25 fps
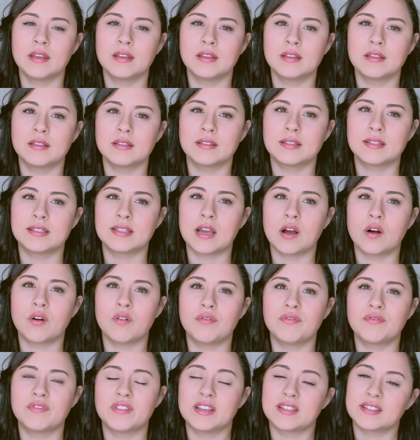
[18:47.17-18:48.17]

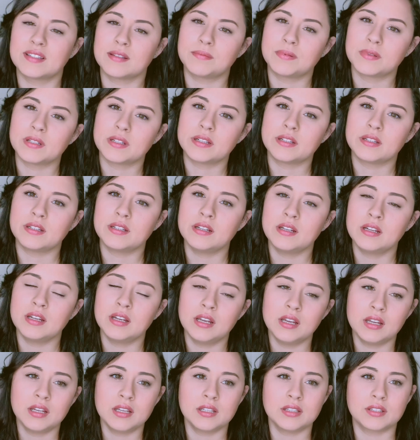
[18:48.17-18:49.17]
self-discipline.
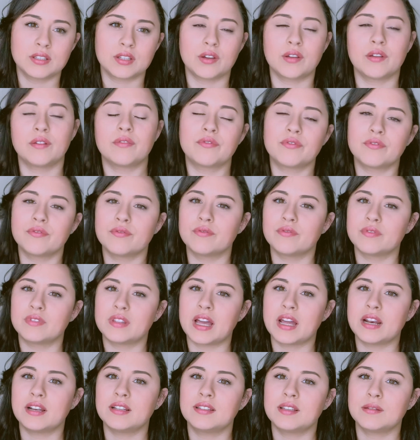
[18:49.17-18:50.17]
So if that
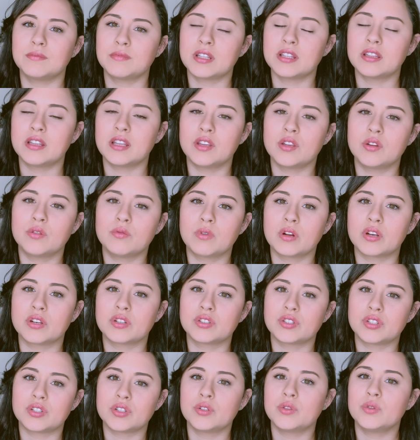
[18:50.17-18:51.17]
is something that you want to
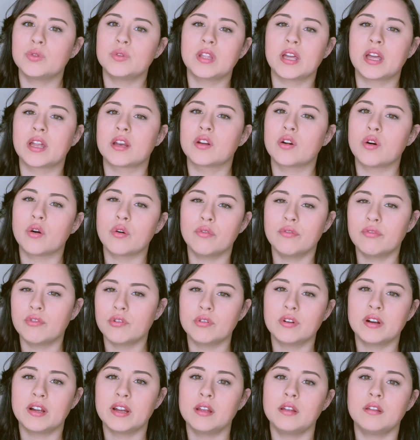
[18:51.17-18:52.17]
do, then go for
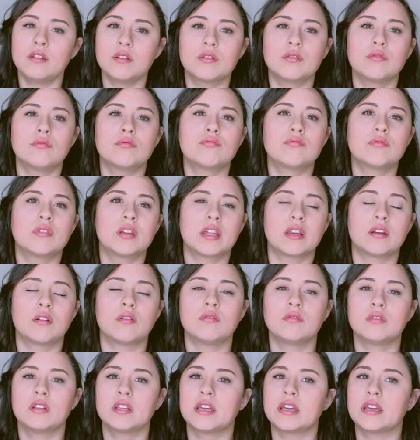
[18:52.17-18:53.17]
it. You can
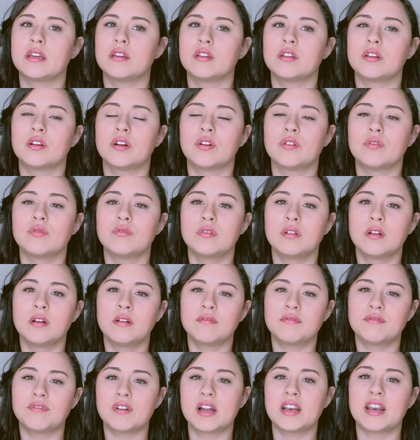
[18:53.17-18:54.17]
only,
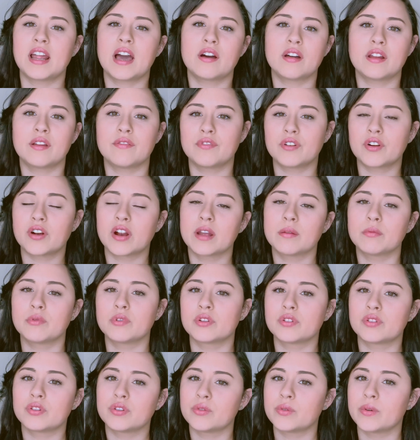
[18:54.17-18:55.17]
find out if you're able to
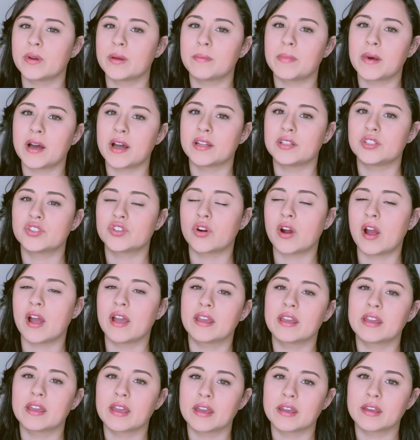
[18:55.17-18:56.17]
do it by
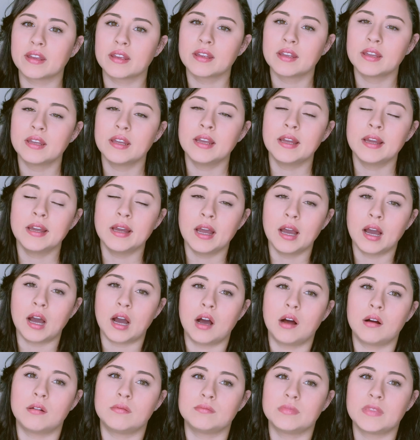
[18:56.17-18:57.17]
trying it.
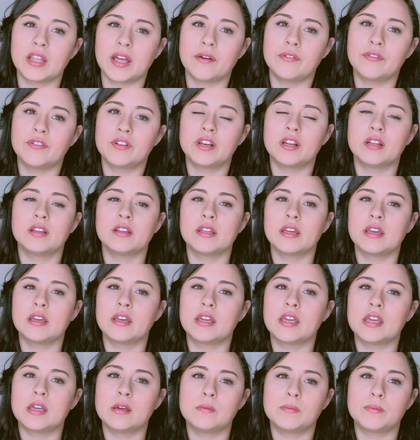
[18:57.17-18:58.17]
Definitely
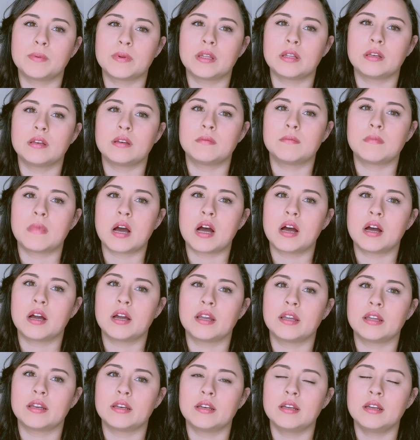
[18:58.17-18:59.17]
keep in
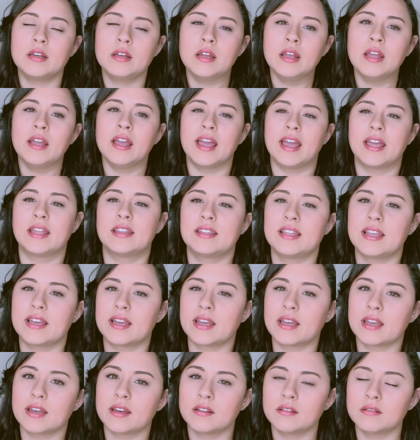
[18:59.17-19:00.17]
mind and dig
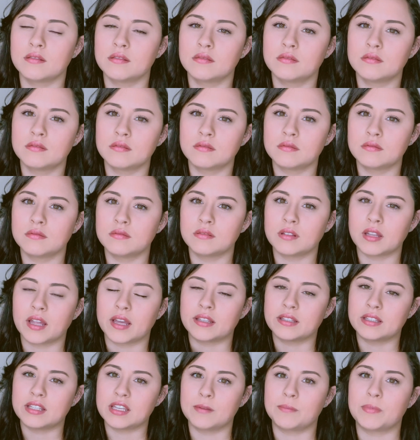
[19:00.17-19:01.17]
like
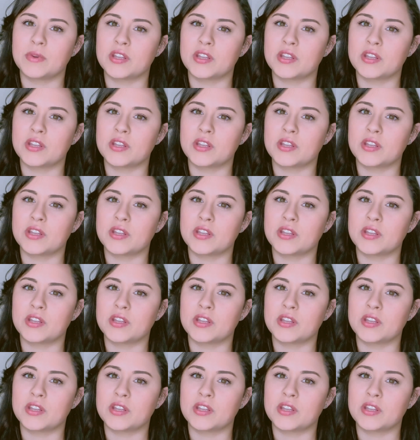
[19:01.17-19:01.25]
deep in